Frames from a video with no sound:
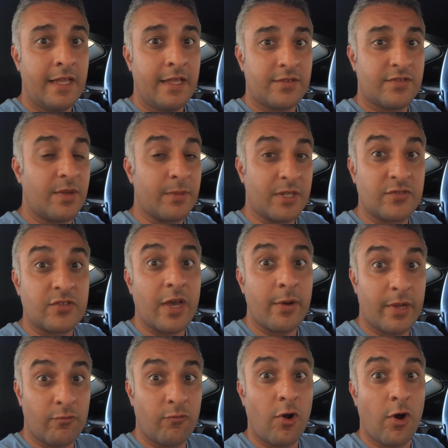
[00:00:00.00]
something's
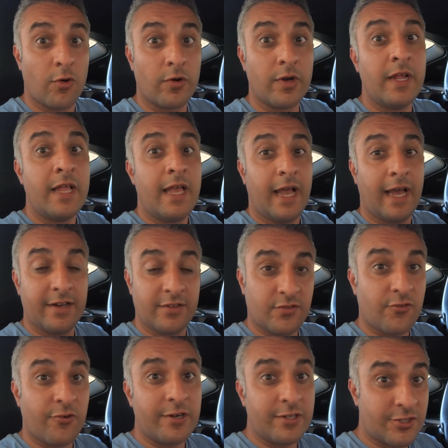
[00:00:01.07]
going wrong, and it's
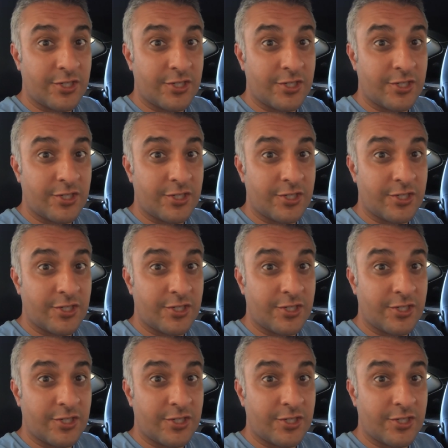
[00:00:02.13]
trying to